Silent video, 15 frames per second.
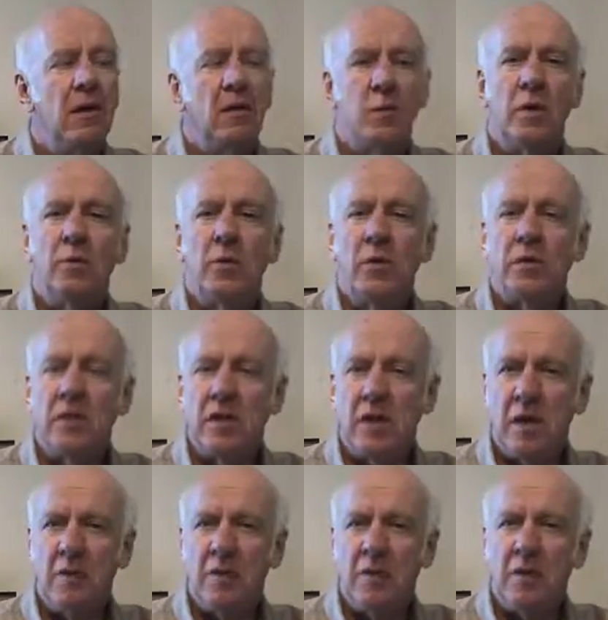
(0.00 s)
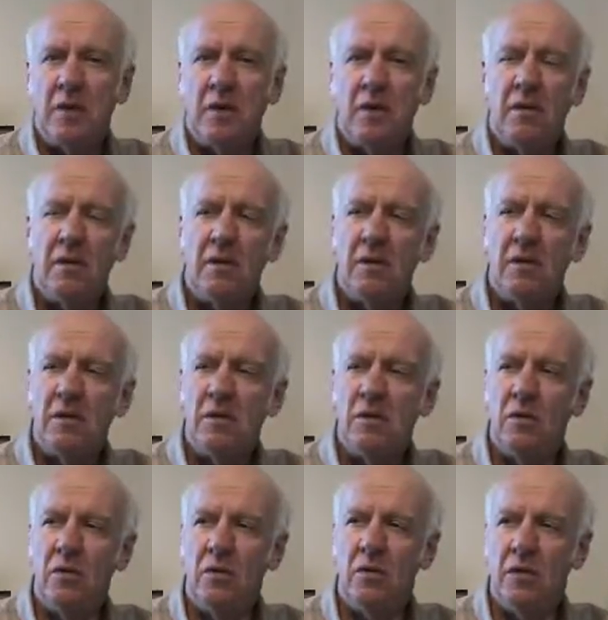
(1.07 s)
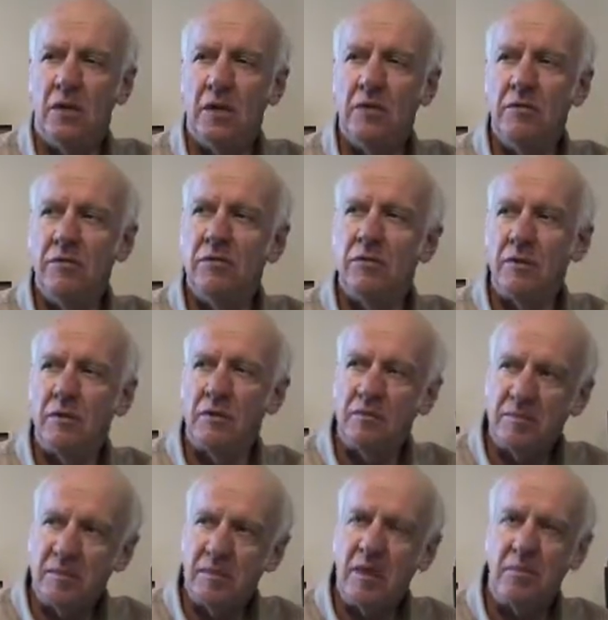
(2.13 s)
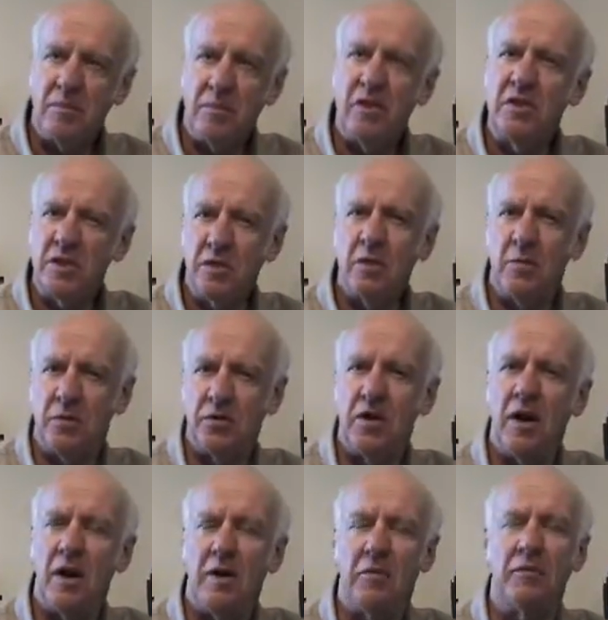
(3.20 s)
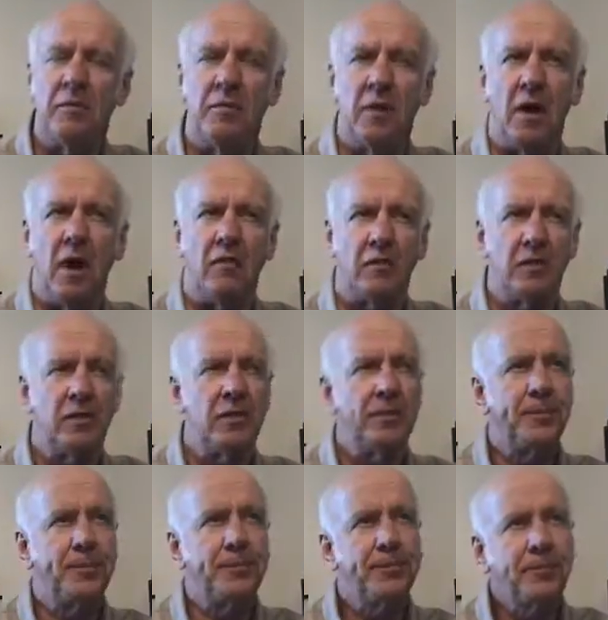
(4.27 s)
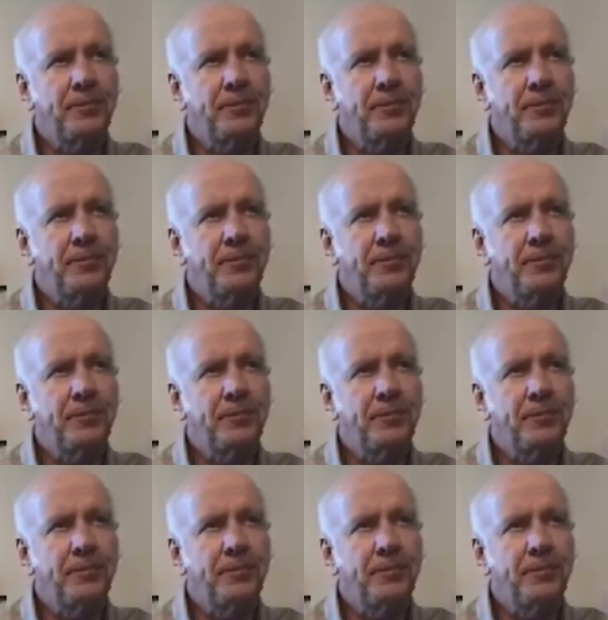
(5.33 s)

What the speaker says: And this one person came to me who lived a considerable drive from the office,